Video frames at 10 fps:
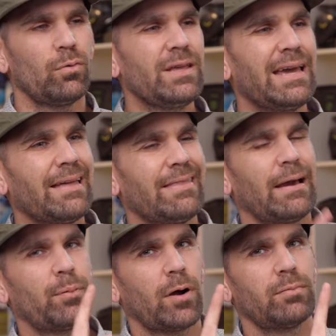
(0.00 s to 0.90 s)
only had
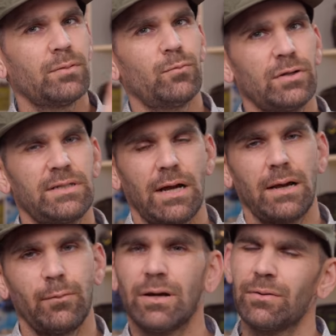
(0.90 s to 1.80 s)
that problem one
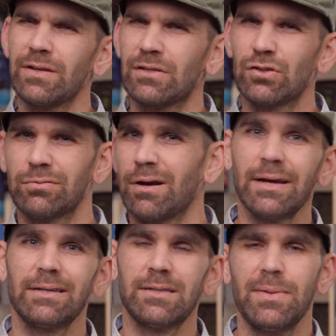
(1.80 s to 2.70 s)
time when I was like
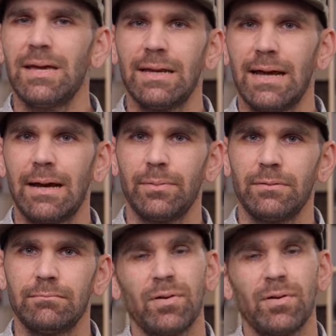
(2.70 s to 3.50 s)
trying to make it happen.